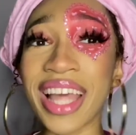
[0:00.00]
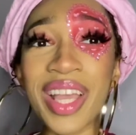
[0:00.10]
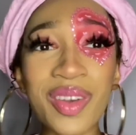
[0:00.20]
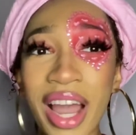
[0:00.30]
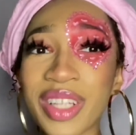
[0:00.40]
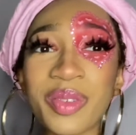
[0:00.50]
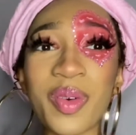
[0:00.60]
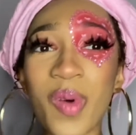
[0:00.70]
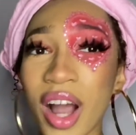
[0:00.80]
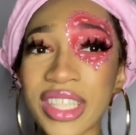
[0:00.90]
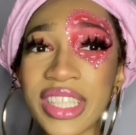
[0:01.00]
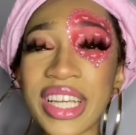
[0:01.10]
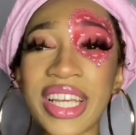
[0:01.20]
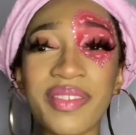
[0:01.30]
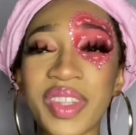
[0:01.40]
guys for watching,
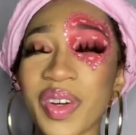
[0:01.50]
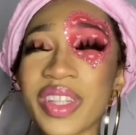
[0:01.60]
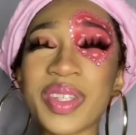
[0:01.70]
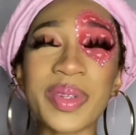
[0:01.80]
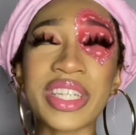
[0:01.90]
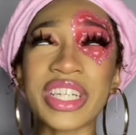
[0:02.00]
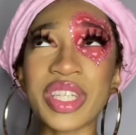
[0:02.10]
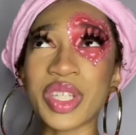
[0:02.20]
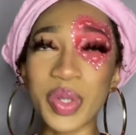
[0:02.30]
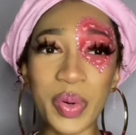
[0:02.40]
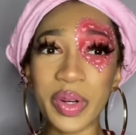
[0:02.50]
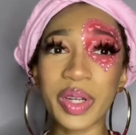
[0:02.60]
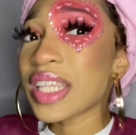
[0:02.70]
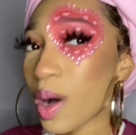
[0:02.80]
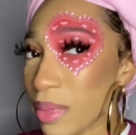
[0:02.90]
even though this wasn't a tutorial. Tell
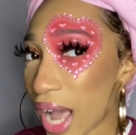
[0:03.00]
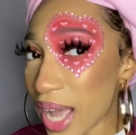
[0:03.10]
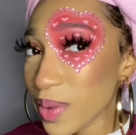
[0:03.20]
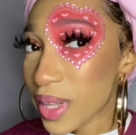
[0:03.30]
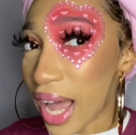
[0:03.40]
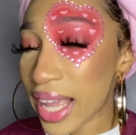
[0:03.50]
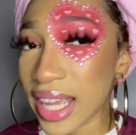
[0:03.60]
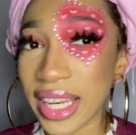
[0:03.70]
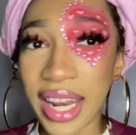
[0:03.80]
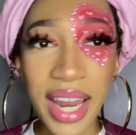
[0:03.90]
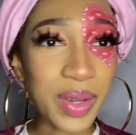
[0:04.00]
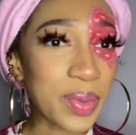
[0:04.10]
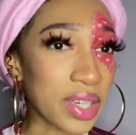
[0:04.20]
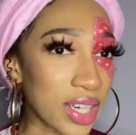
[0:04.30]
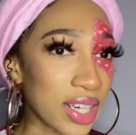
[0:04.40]
me how you like it. Did I do
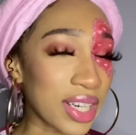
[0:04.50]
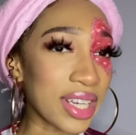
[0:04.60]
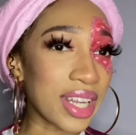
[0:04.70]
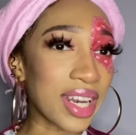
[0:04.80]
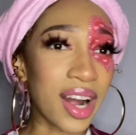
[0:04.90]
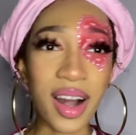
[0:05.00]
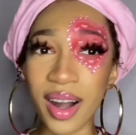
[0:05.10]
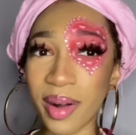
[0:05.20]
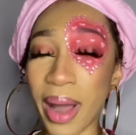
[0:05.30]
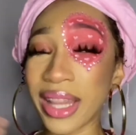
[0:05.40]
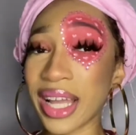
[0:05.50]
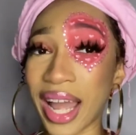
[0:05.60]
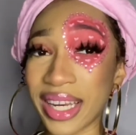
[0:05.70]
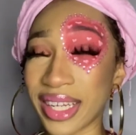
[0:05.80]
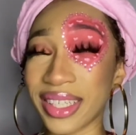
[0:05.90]
good? I think I did
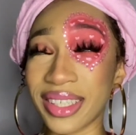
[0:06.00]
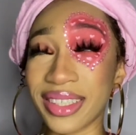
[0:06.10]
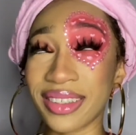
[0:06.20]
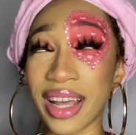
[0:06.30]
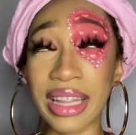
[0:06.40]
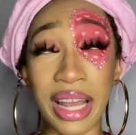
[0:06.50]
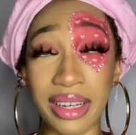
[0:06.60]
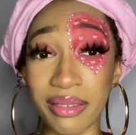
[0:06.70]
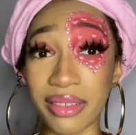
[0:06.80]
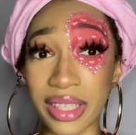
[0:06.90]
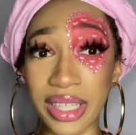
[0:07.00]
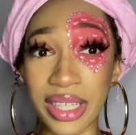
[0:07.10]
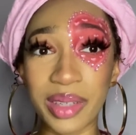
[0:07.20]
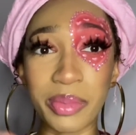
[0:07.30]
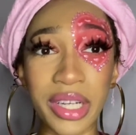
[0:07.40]
good. I think I did really good,
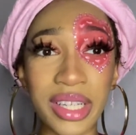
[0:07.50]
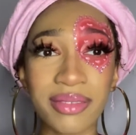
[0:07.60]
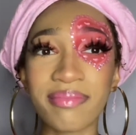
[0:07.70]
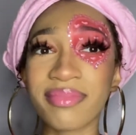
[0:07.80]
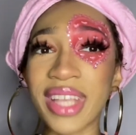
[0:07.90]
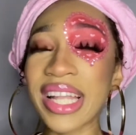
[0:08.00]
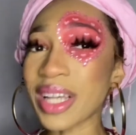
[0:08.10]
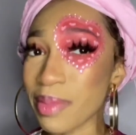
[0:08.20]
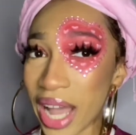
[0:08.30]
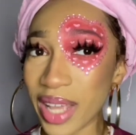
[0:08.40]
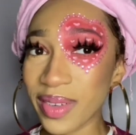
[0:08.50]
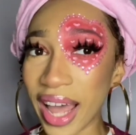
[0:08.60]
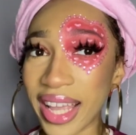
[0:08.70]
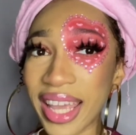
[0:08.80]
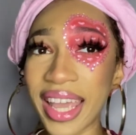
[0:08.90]
but tell me how you like
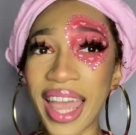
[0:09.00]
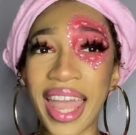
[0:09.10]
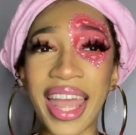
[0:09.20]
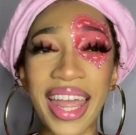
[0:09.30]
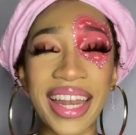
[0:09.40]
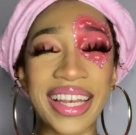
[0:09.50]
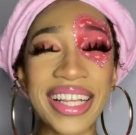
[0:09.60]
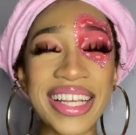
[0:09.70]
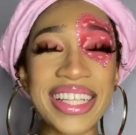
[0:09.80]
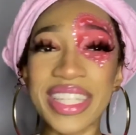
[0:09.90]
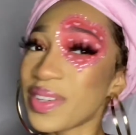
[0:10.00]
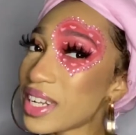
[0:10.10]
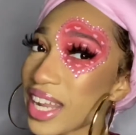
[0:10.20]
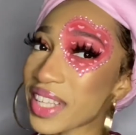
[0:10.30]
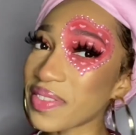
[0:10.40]
it, and see you in the next
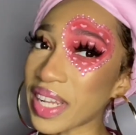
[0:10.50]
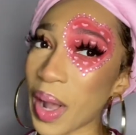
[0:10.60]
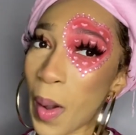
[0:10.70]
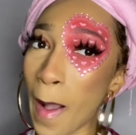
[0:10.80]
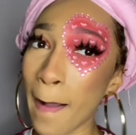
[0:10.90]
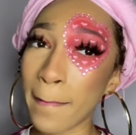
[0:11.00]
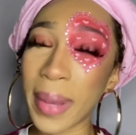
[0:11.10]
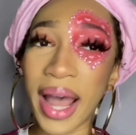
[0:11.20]
video. Bye.